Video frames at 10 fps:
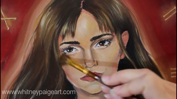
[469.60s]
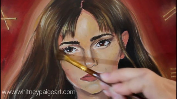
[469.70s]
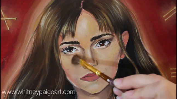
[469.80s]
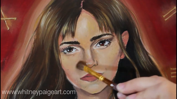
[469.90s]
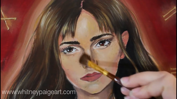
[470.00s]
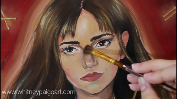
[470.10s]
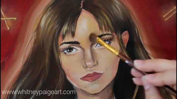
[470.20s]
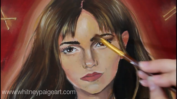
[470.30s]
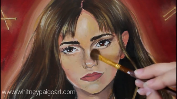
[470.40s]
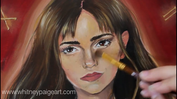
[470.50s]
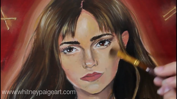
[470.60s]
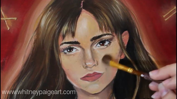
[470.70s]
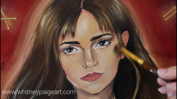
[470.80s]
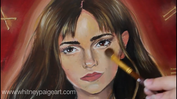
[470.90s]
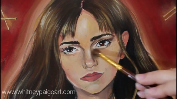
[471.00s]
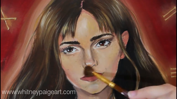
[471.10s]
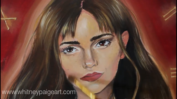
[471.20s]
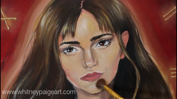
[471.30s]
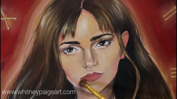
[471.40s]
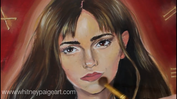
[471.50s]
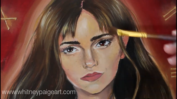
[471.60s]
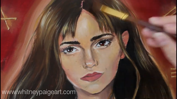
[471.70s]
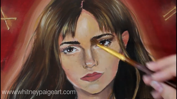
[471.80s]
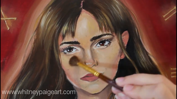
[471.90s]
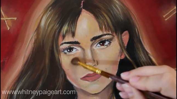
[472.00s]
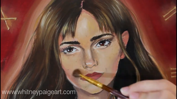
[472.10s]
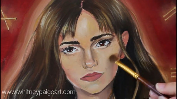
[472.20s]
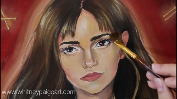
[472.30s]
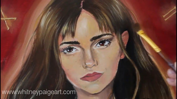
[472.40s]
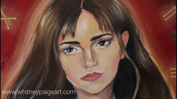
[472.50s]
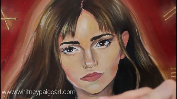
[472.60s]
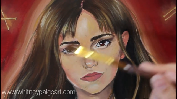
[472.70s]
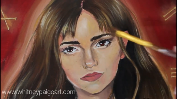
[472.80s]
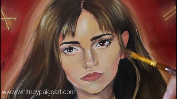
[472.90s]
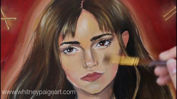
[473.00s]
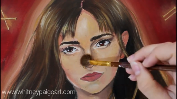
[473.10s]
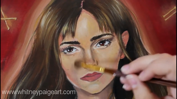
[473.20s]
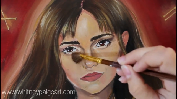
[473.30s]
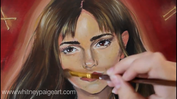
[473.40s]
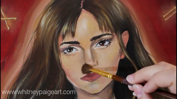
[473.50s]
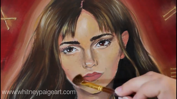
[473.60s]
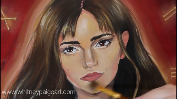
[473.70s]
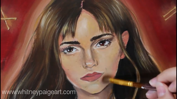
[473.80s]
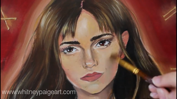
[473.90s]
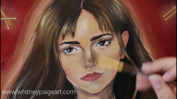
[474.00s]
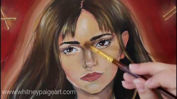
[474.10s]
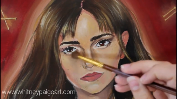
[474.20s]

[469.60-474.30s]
(no one is talking)